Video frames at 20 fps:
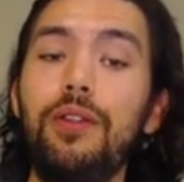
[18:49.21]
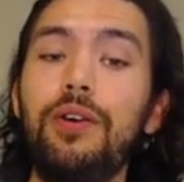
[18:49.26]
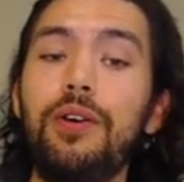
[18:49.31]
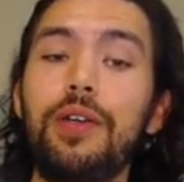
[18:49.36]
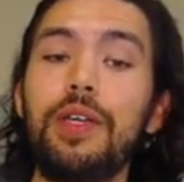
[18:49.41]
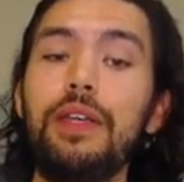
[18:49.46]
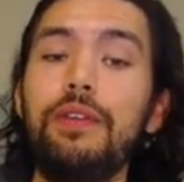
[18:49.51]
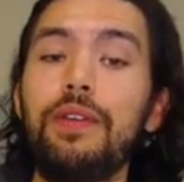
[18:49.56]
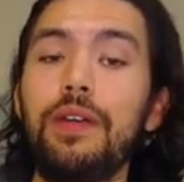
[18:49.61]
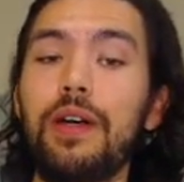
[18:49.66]

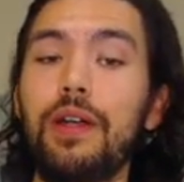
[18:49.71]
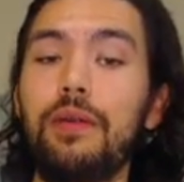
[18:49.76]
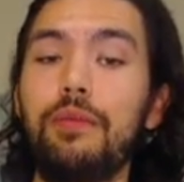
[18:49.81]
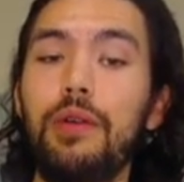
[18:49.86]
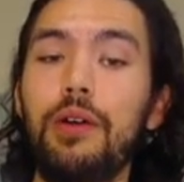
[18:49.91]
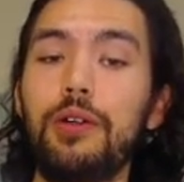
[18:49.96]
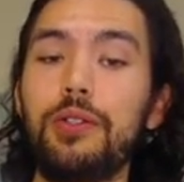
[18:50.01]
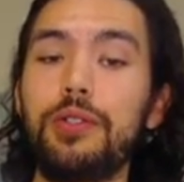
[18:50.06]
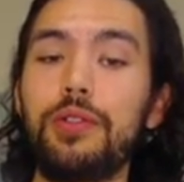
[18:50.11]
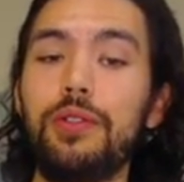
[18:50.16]
Look, he even got a
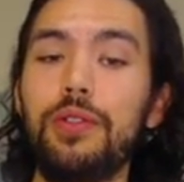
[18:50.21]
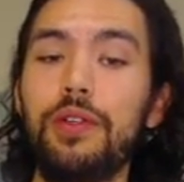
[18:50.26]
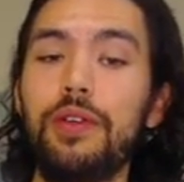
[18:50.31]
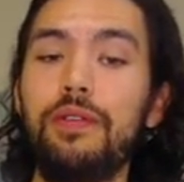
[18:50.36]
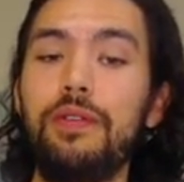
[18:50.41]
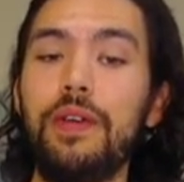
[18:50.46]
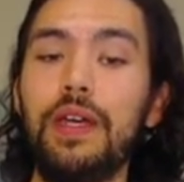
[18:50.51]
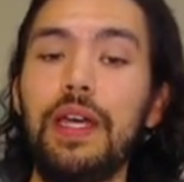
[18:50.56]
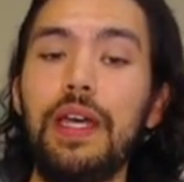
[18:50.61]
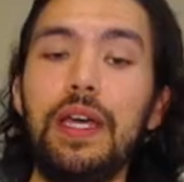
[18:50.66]
Marshal
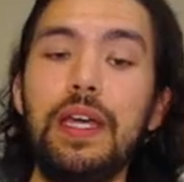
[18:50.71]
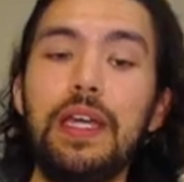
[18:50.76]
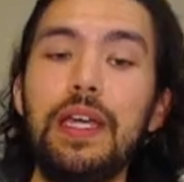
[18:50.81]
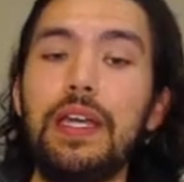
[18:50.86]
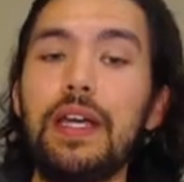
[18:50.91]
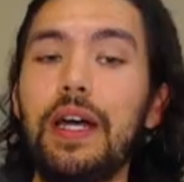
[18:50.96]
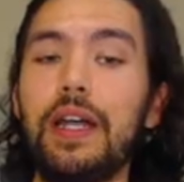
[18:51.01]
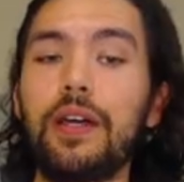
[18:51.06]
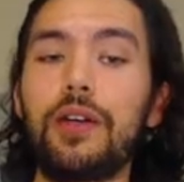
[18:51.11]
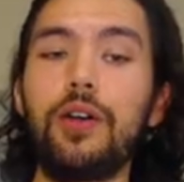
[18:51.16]
Leaf, he
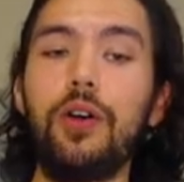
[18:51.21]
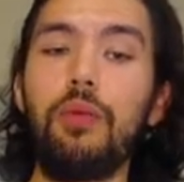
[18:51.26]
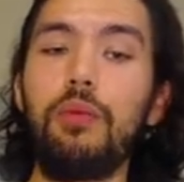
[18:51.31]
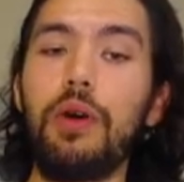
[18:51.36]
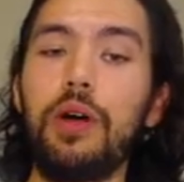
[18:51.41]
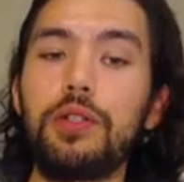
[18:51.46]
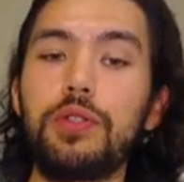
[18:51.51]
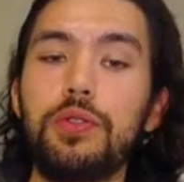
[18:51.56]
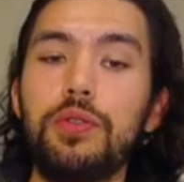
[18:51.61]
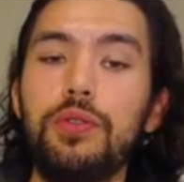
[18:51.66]
got a
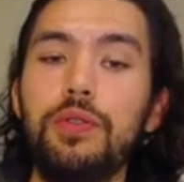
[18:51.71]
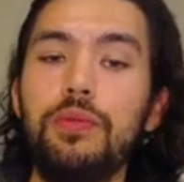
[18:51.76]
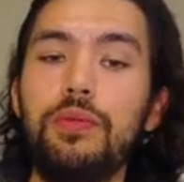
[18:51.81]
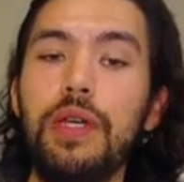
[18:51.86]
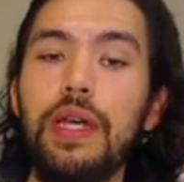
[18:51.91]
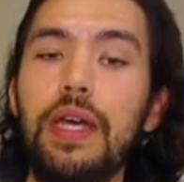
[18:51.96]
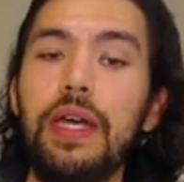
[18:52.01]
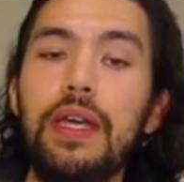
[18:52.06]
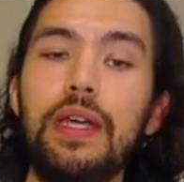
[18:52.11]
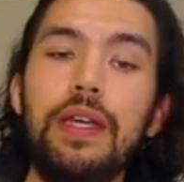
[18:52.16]
Co-Mushroom,
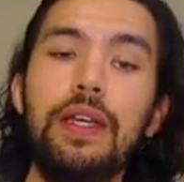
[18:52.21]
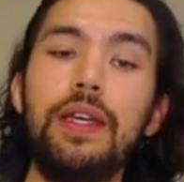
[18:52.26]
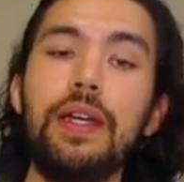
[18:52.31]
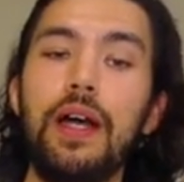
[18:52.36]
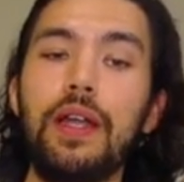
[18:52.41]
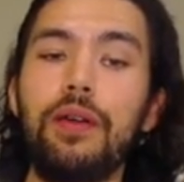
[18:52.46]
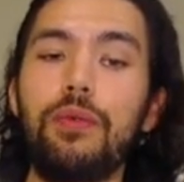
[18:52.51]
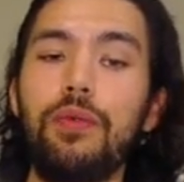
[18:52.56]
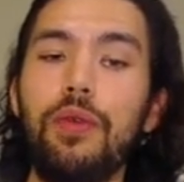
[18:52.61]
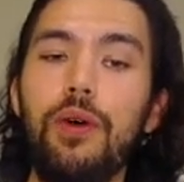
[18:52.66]
he
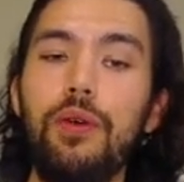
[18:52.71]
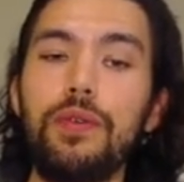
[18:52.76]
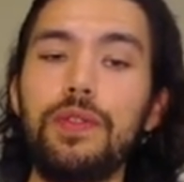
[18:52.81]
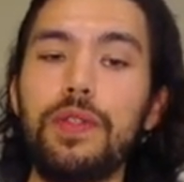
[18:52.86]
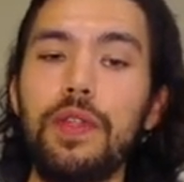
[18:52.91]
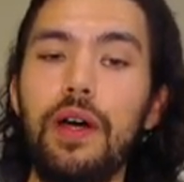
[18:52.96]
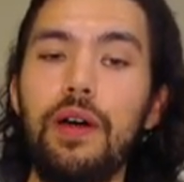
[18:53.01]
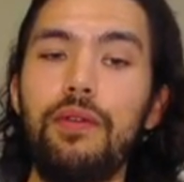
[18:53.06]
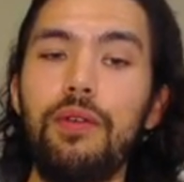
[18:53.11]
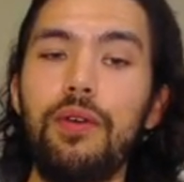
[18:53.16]
got a Rose
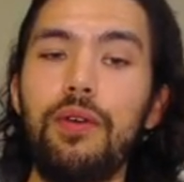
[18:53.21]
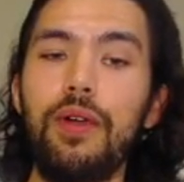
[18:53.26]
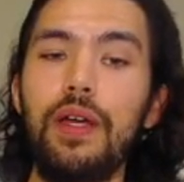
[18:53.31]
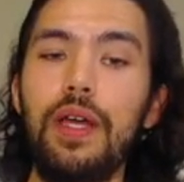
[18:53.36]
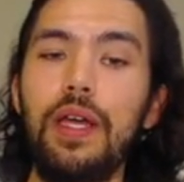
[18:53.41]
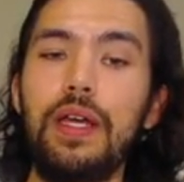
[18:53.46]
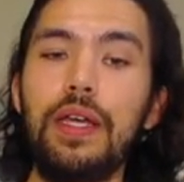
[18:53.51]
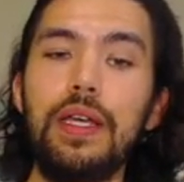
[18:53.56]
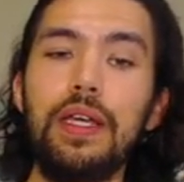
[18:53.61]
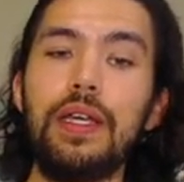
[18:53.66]
Lover,
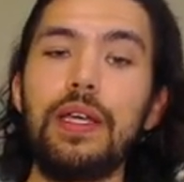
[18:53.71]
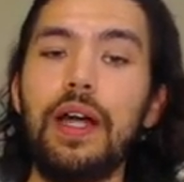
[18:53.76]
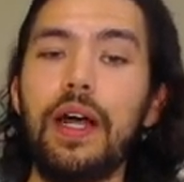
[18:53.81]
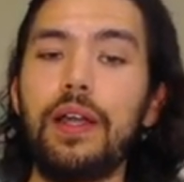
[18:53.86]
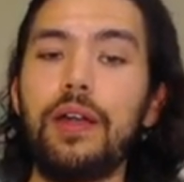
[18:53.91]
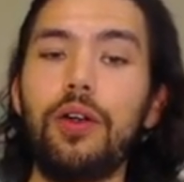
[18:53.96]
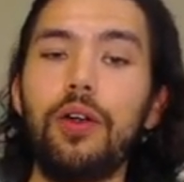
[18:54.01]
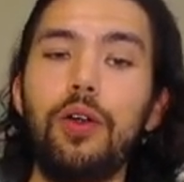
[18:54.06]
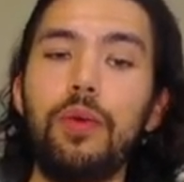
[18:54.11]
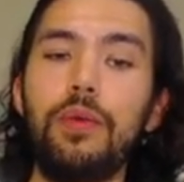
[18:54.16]
he got
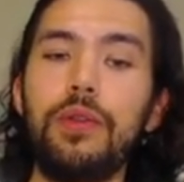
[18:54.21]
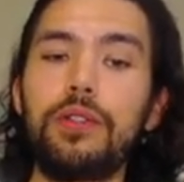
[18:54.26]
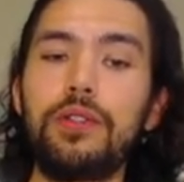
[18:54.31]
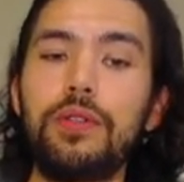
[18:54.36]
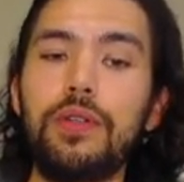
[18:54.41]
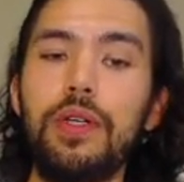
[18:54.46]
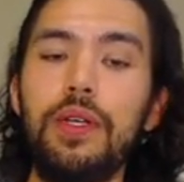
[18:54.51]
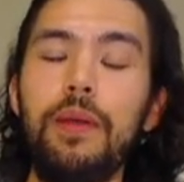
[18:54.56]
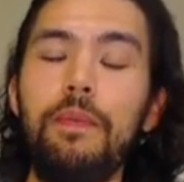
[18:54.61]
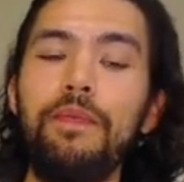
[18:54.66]
a
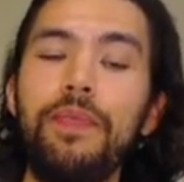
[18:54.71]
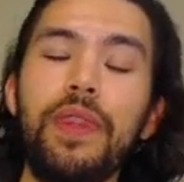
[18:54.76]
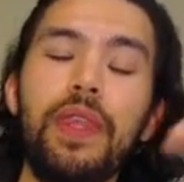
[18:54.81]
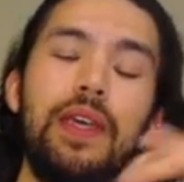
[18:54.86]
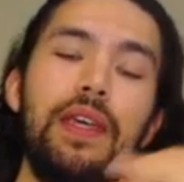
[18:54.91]
Hermitry.